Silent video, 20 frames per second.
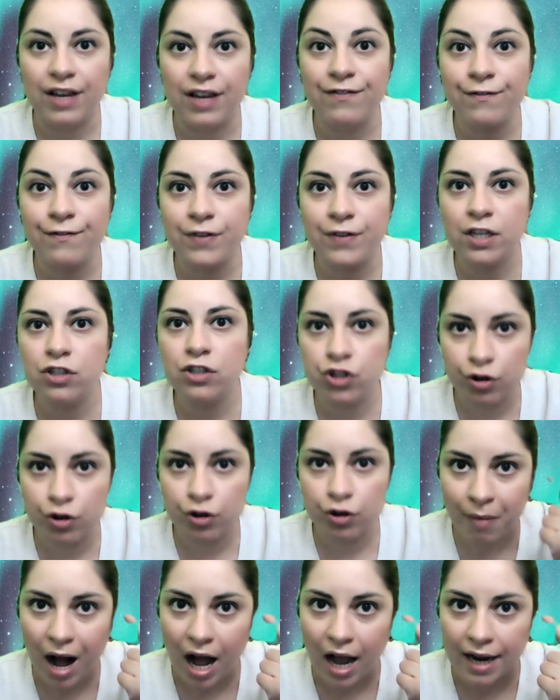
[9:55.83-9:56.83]
It feeds your
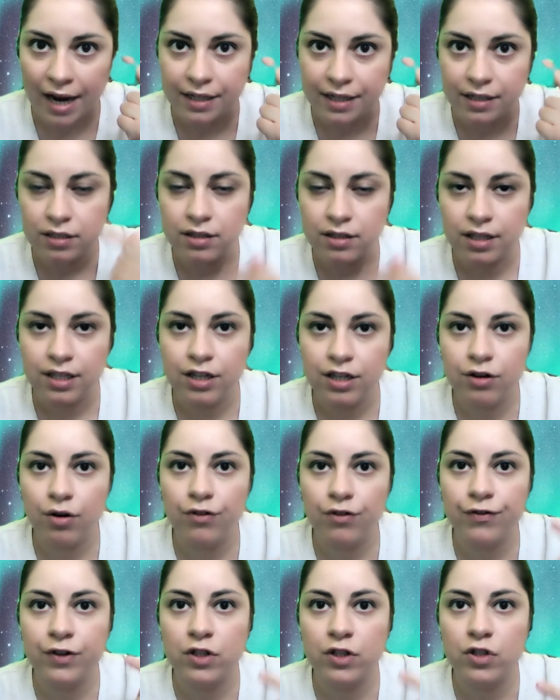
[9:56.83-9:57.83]
mind, the ego
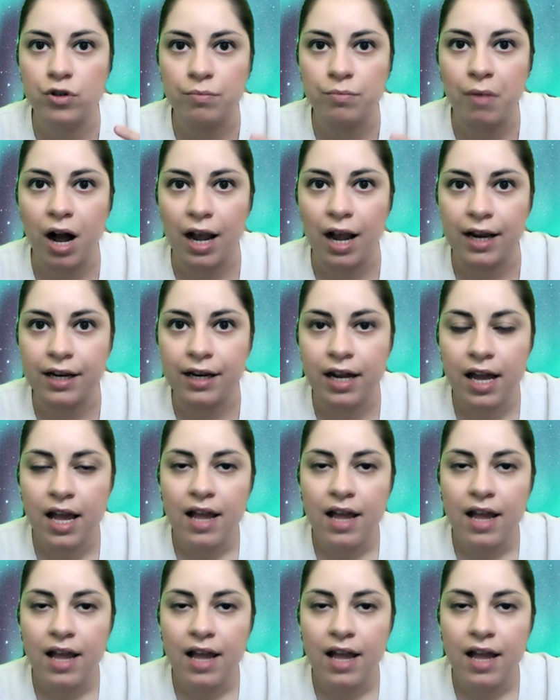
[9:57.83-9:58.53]
feeds your mind,